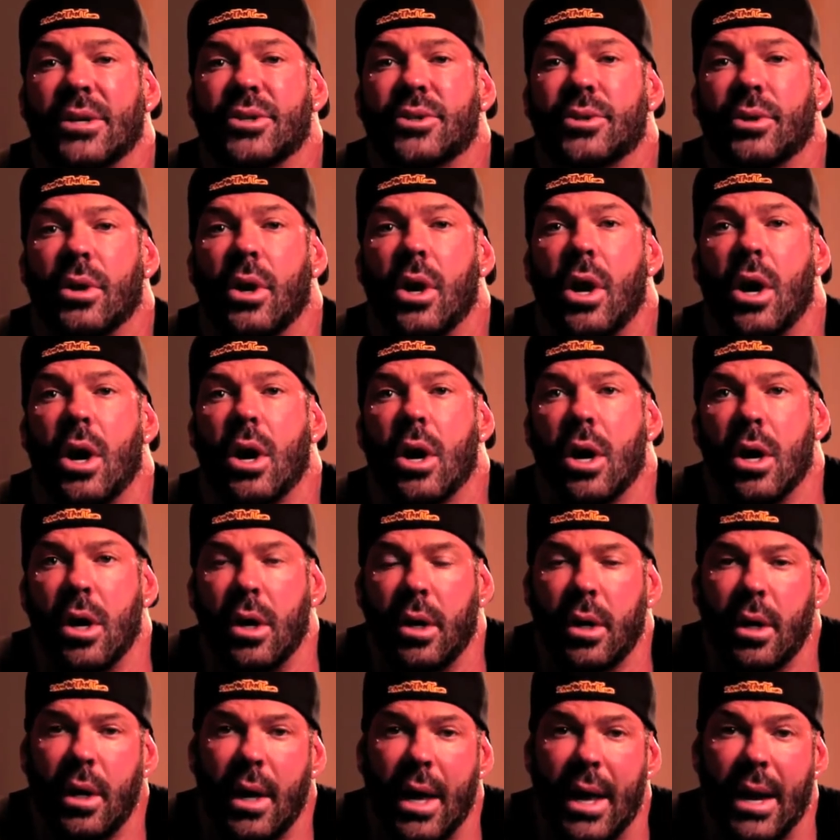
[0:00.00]
extra
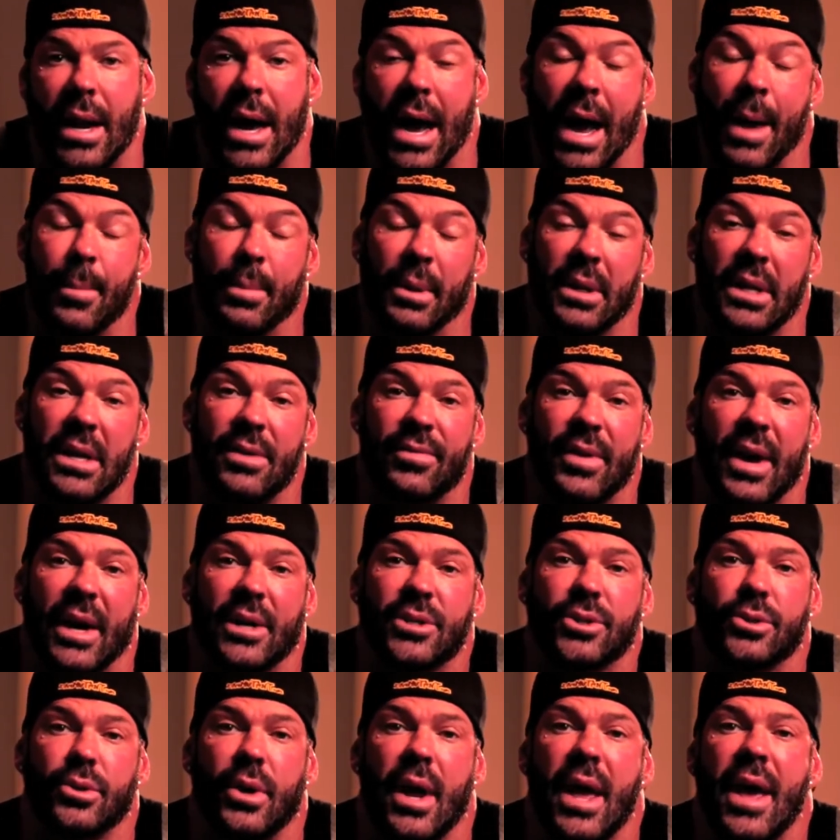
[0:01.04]
hard, and I believe
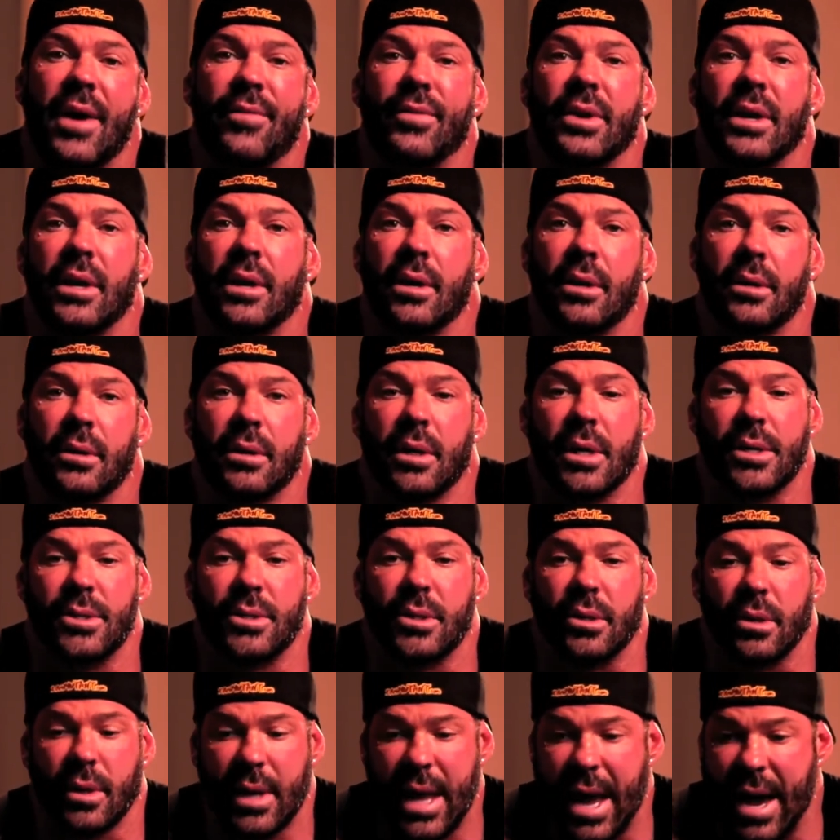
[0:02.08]
extra heavy,
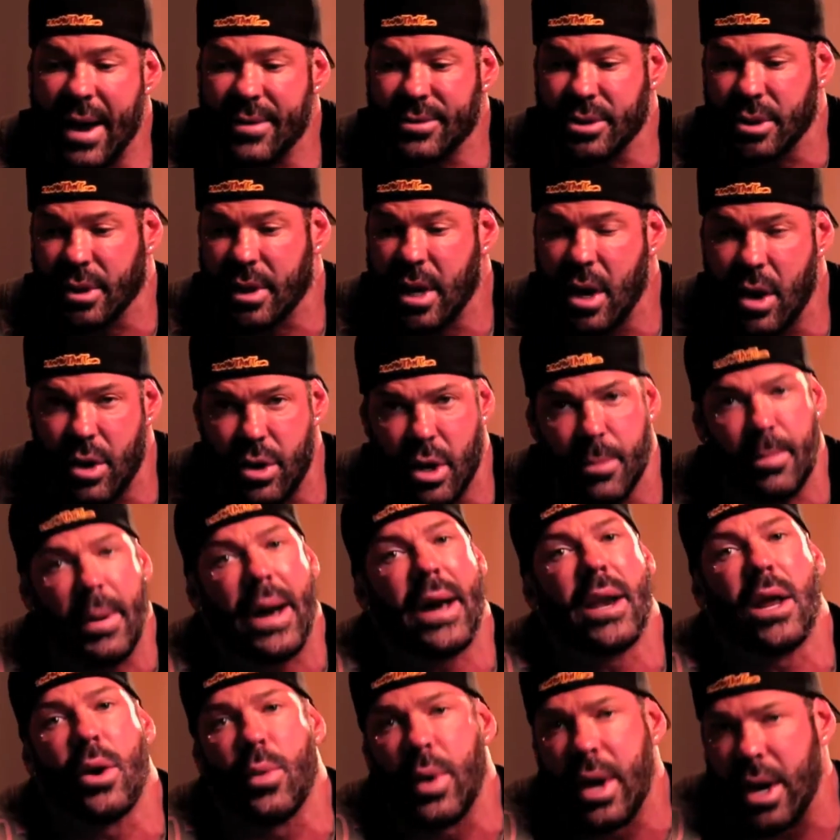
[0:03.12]
because your calves are carrying your
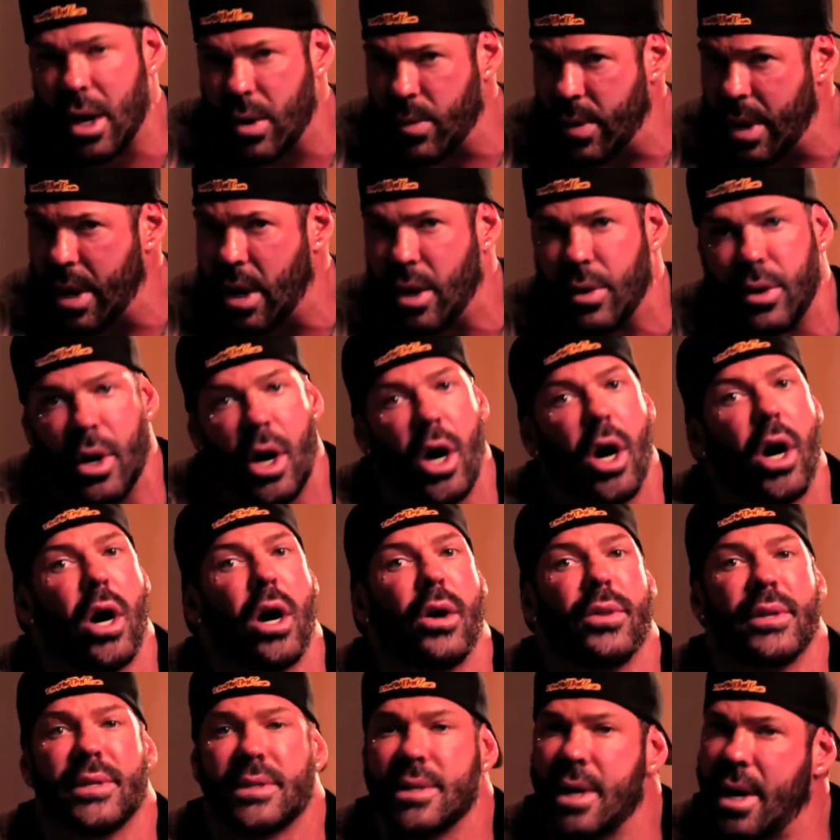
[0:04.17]
body weight around
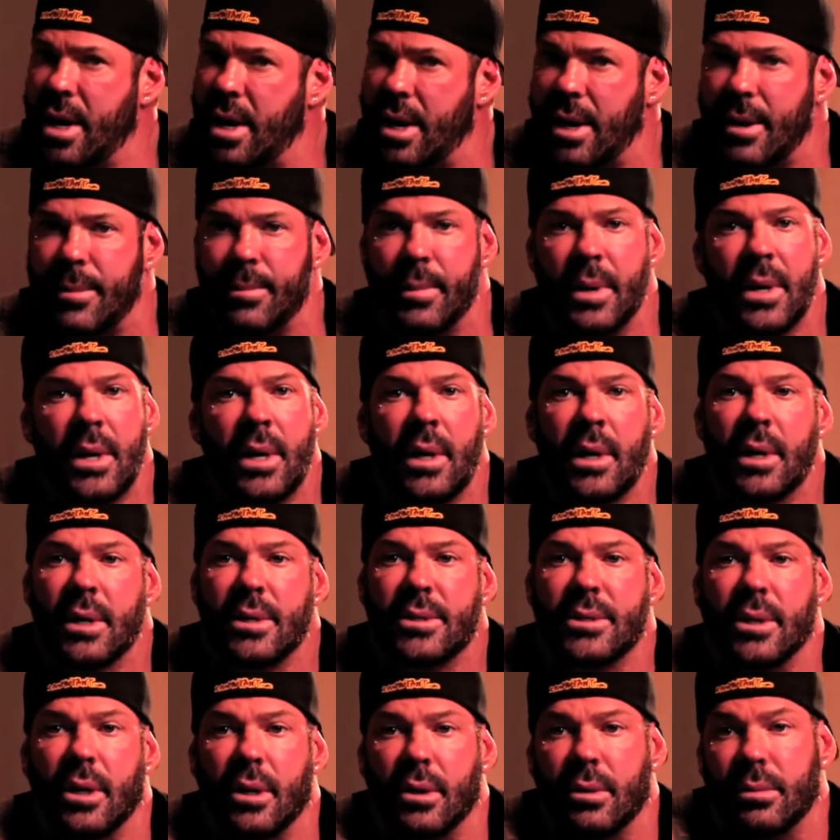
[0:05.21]
all the time.
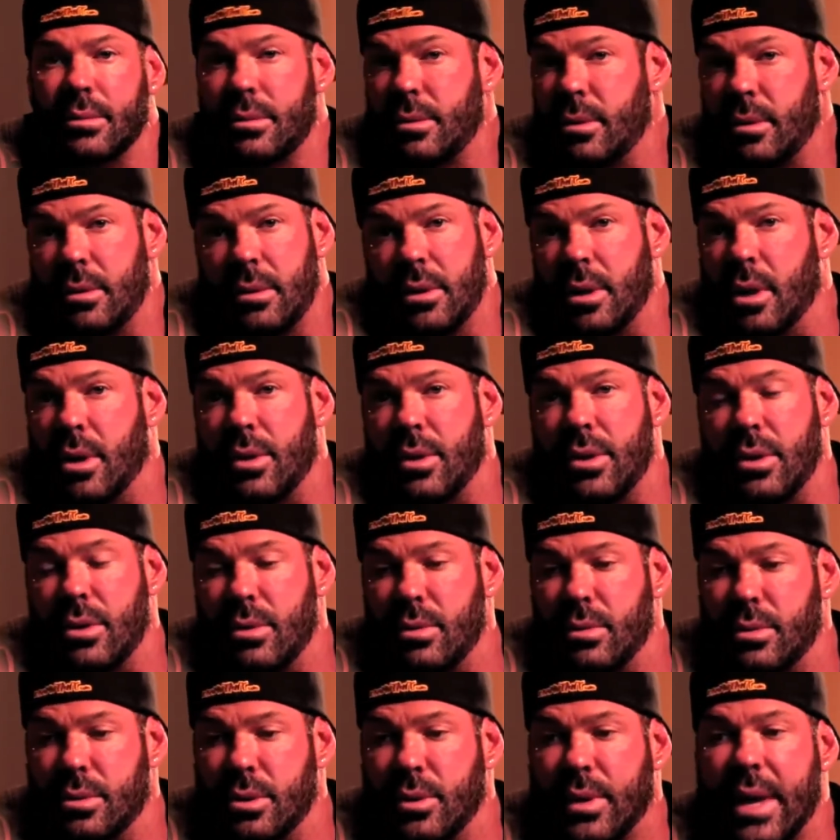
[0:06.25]
So, you know,
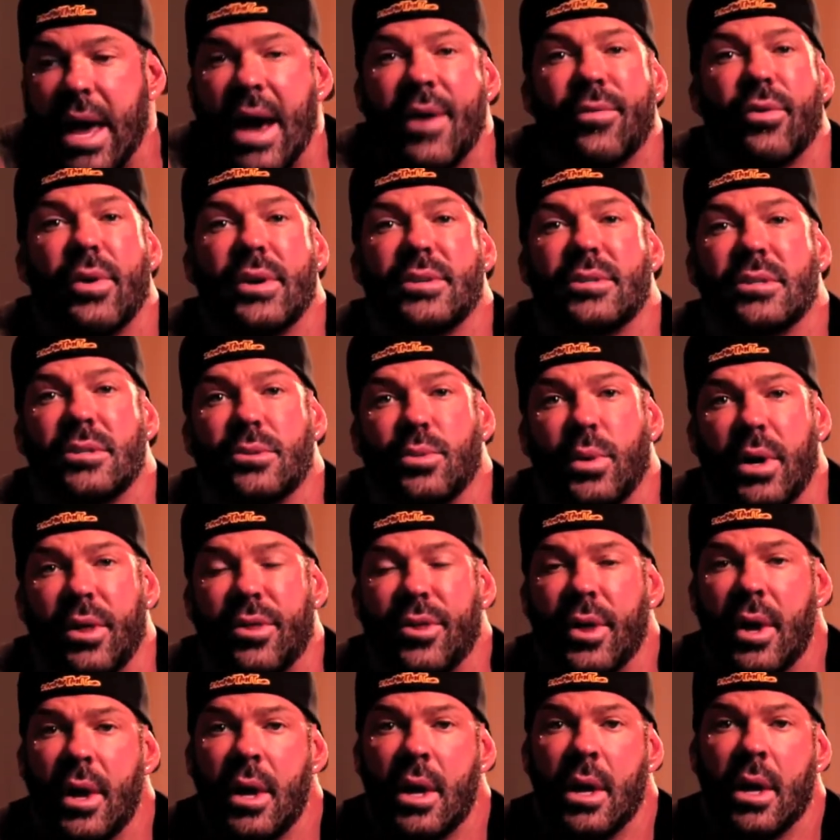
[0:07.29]
you do calf raises
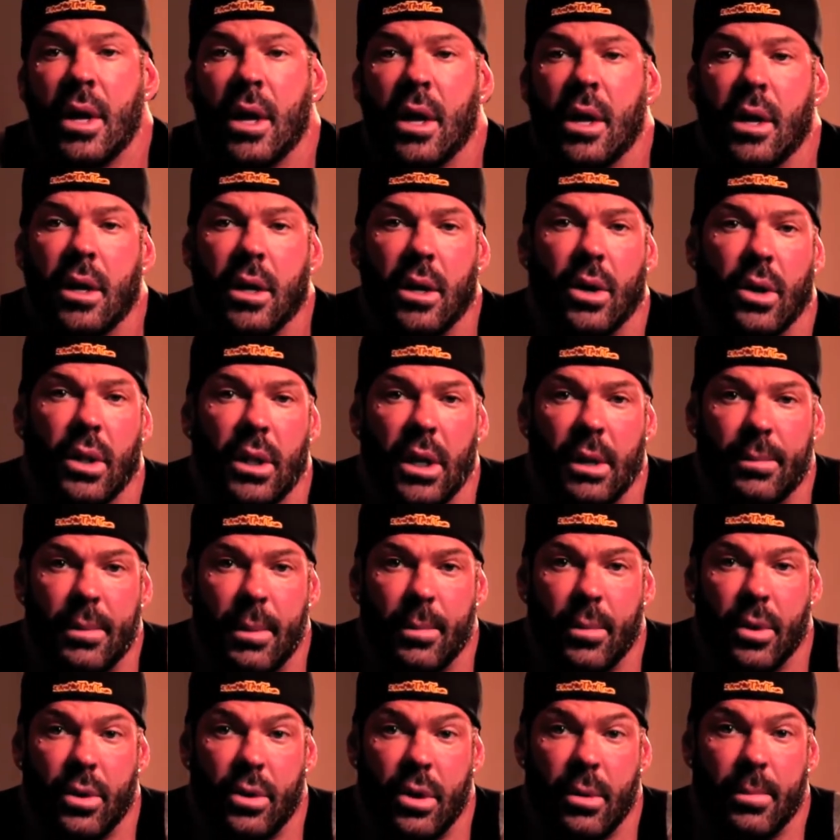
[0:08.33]
with, you know, a little
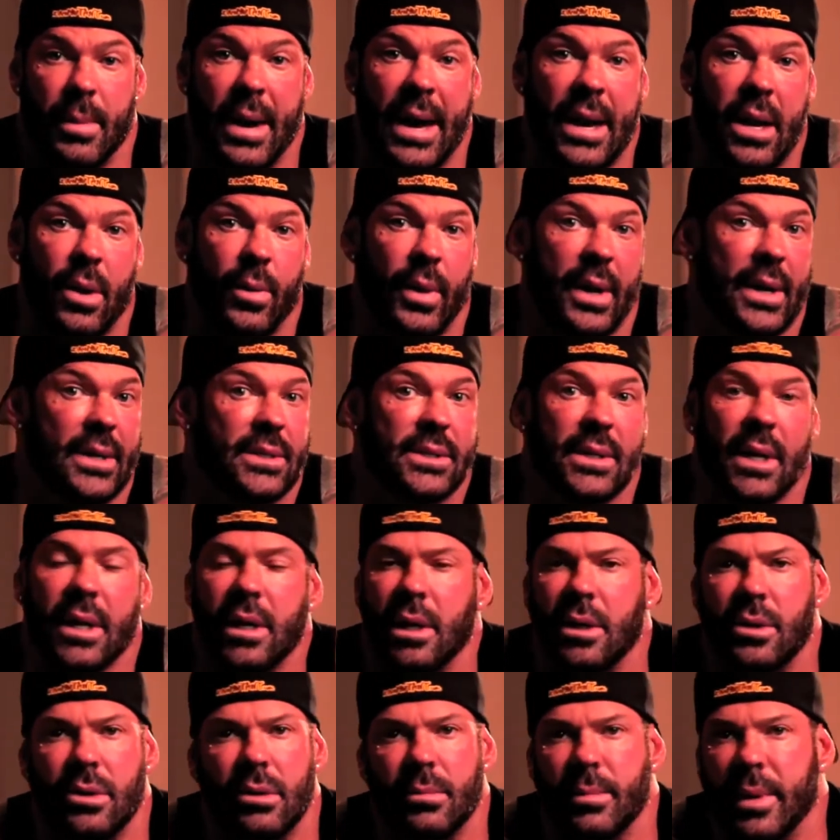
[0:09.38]
bit more than your body weight, it's not
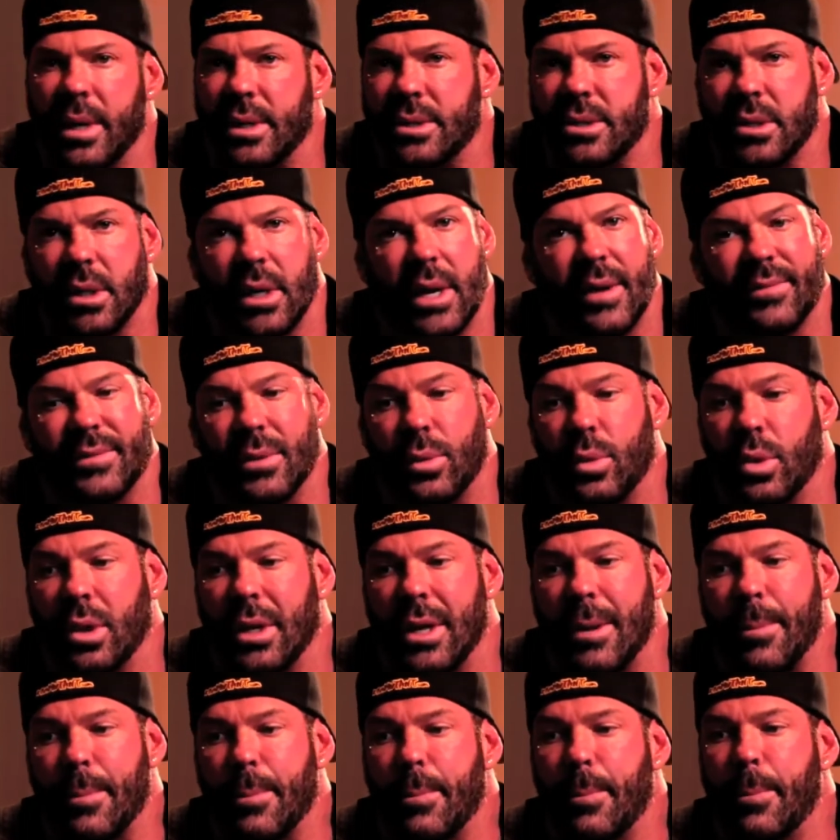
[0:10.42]
gonna do much. You're gonna have to
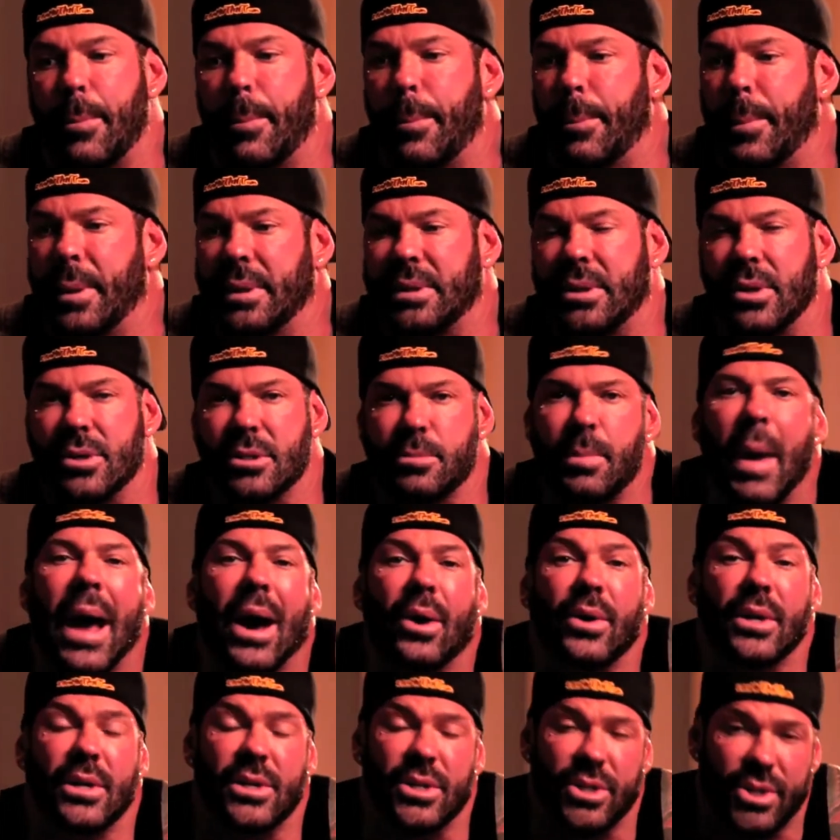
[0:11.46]
really put those
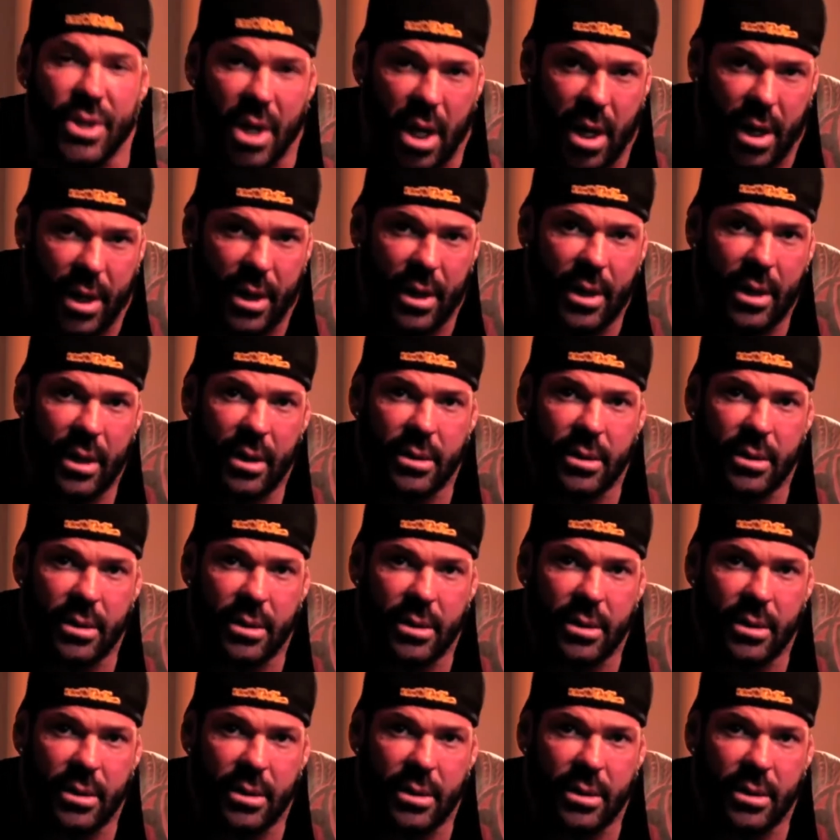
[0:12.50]
poundages on